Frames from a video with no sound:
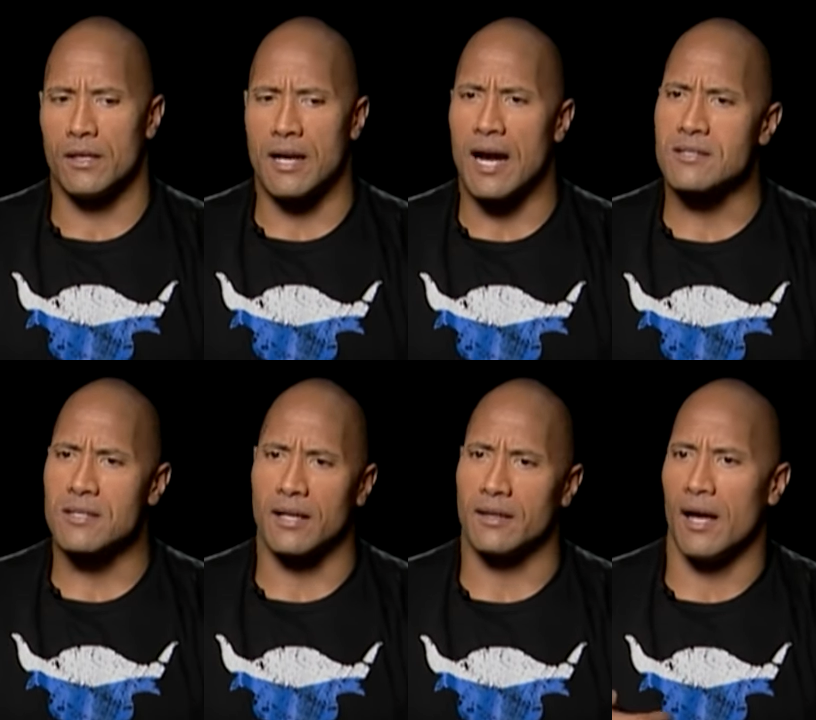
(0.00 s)
guys
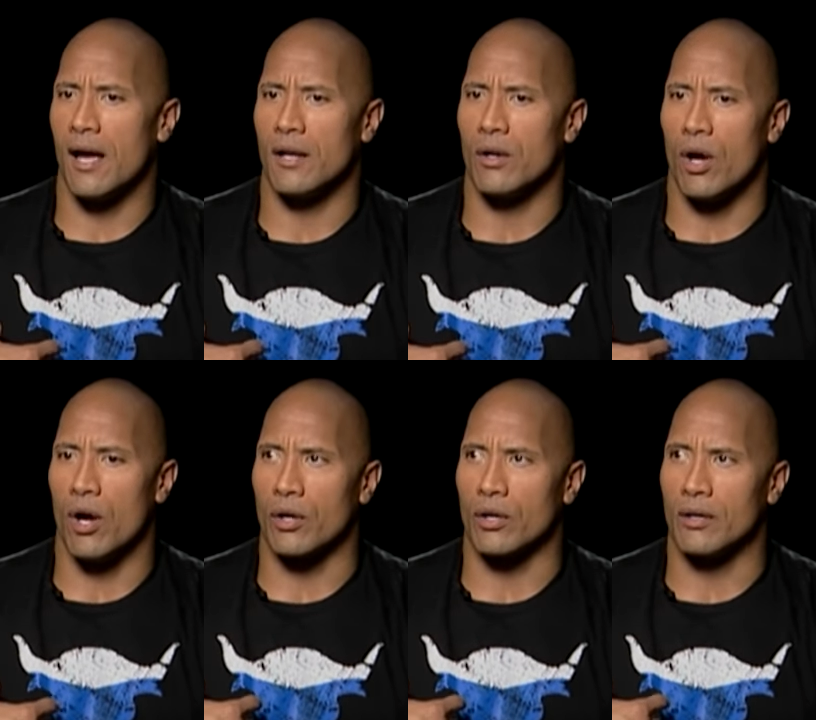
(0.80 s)
like that
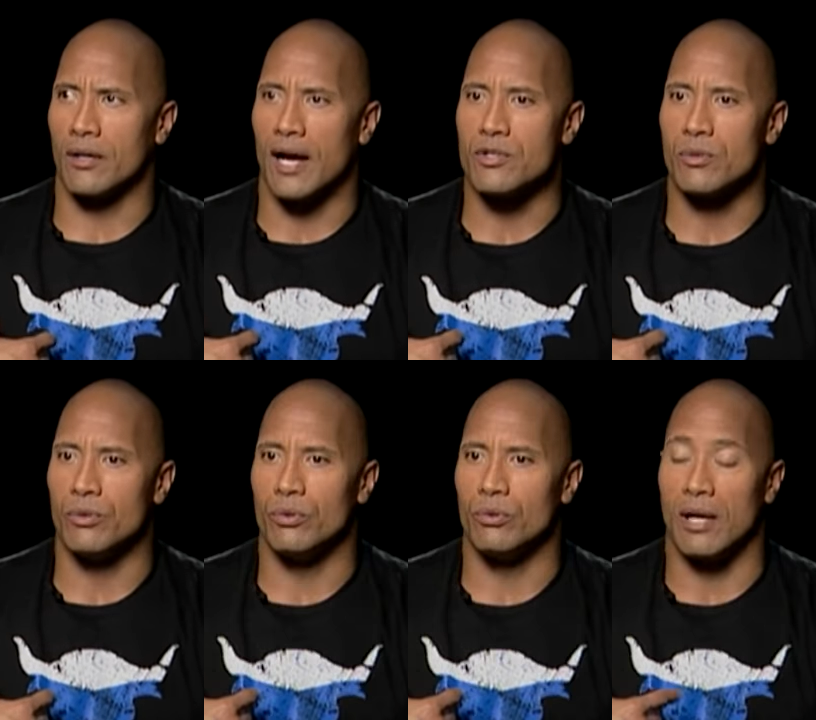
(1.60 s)
are guys
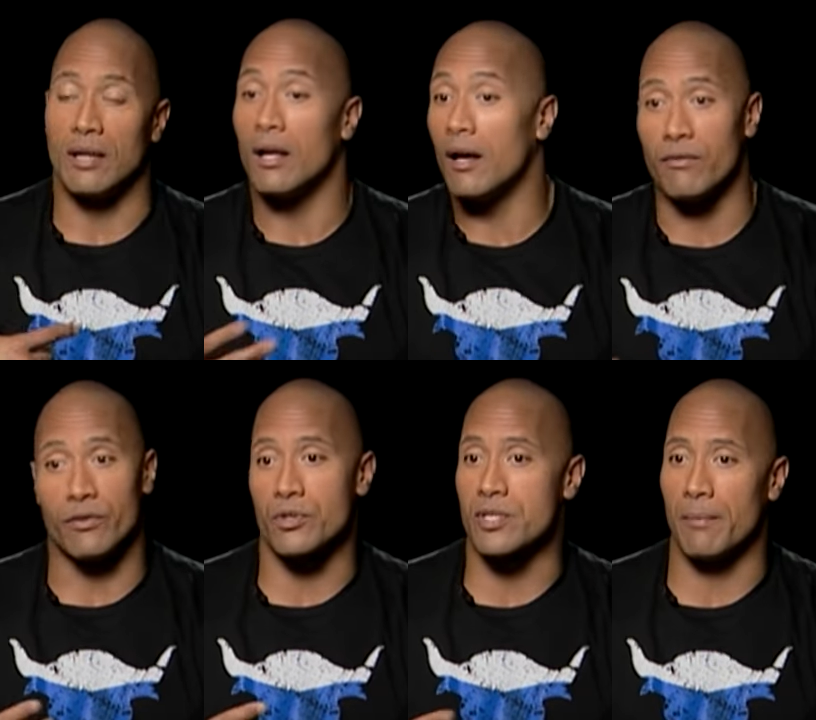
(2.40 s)
who I love
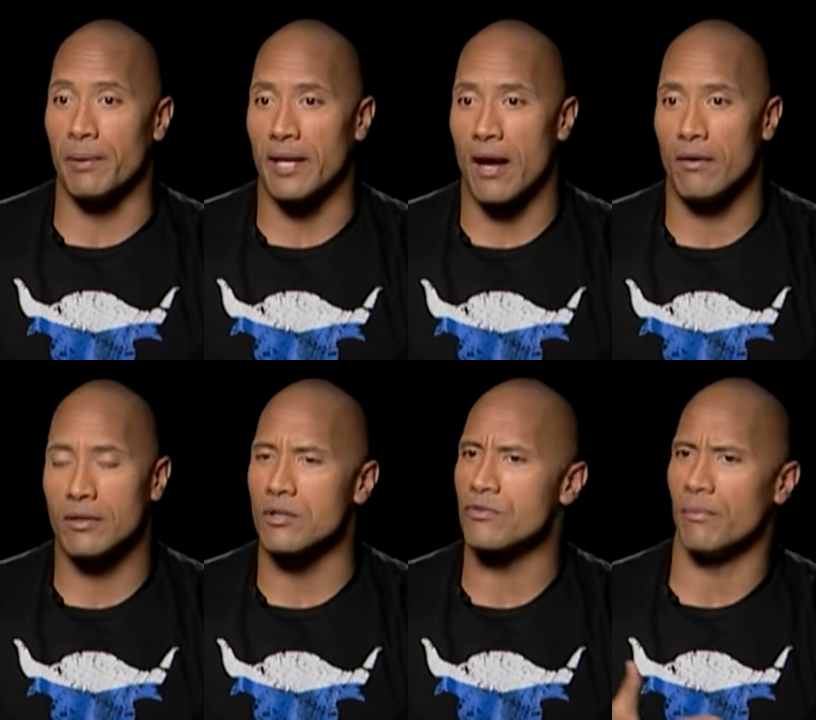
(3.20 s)
those type of
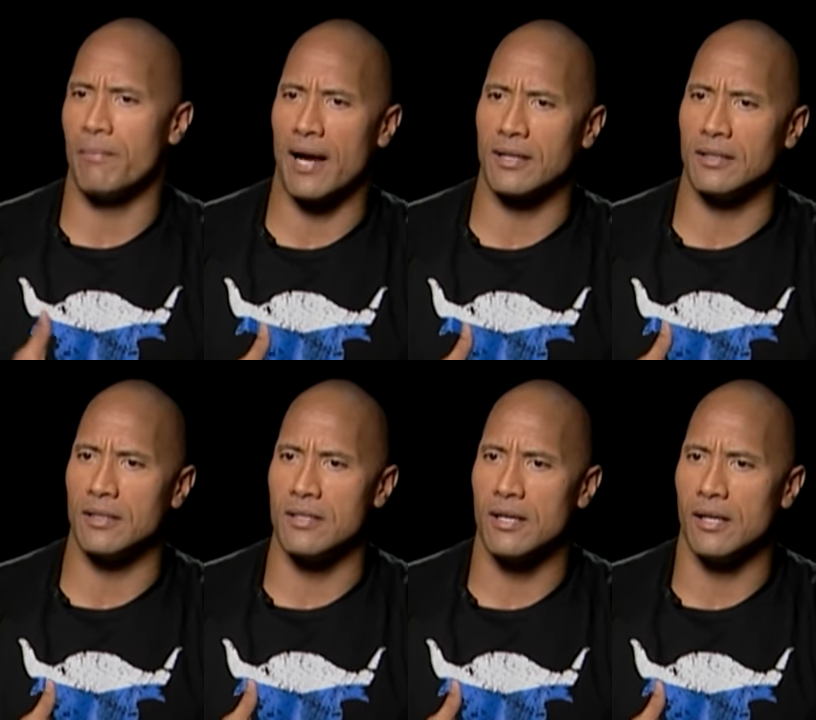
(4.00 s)
characters from back in the
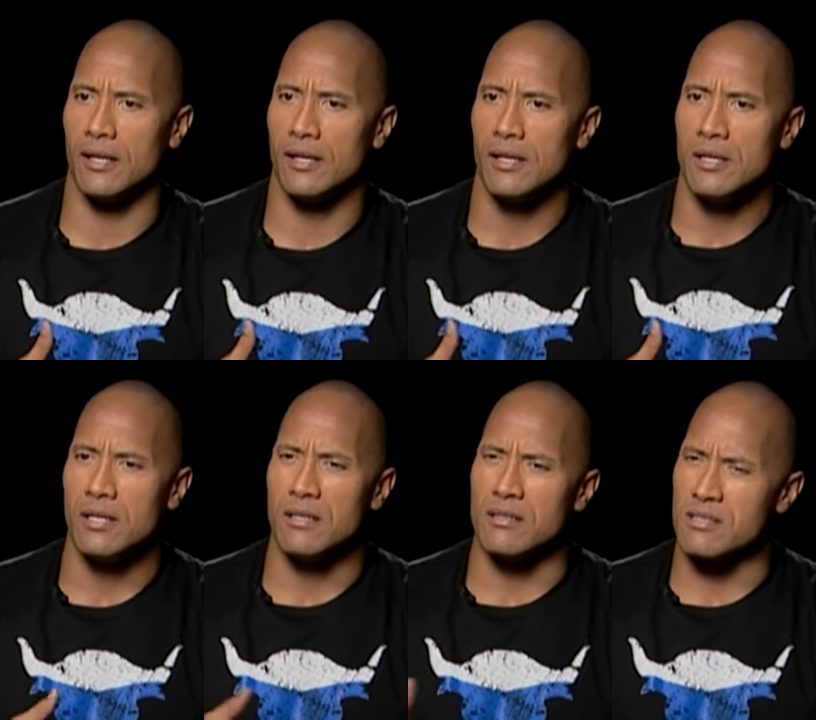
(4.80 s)
day,
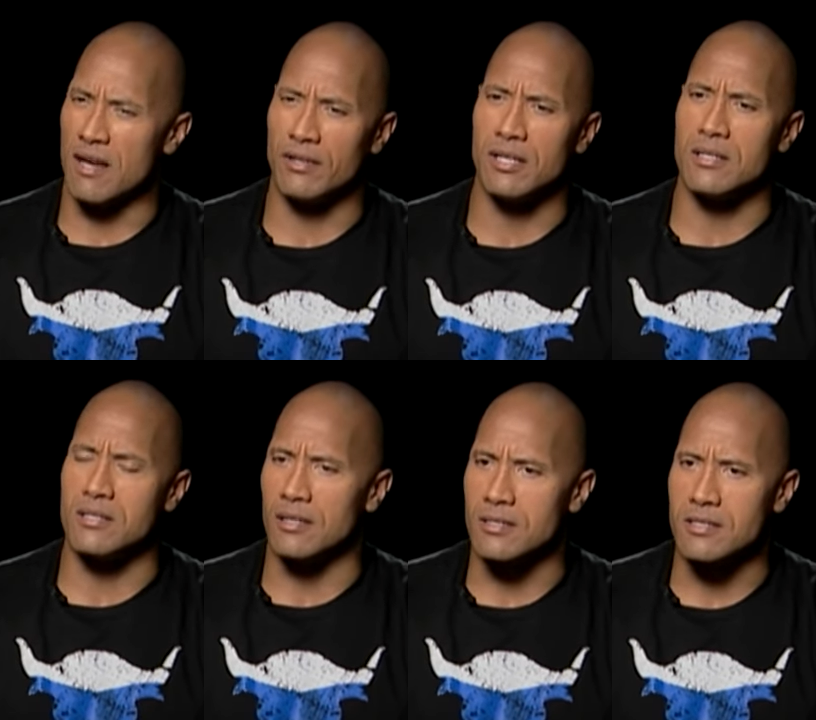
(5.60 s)
the 70s
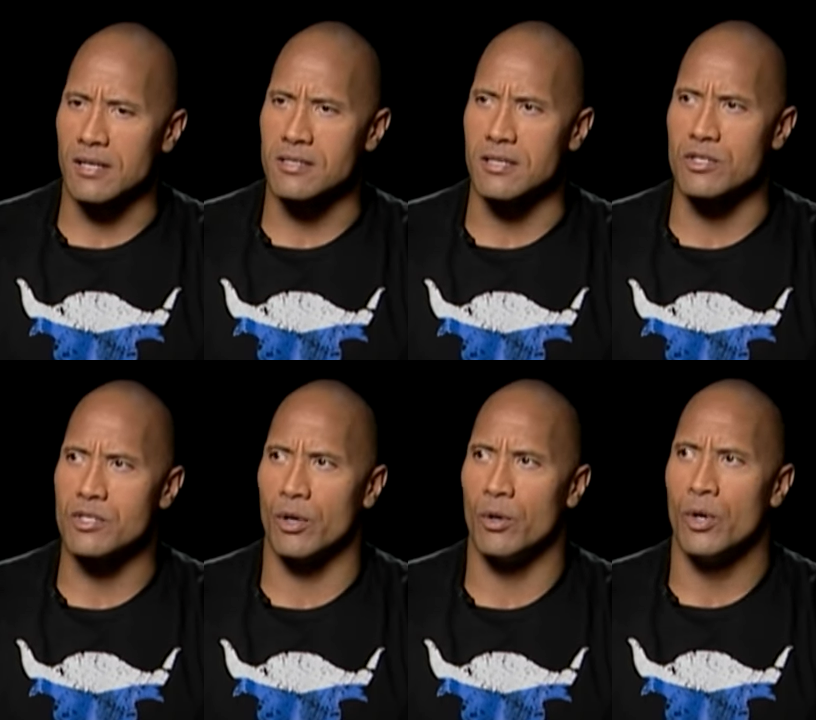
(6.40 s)
and the 60s. So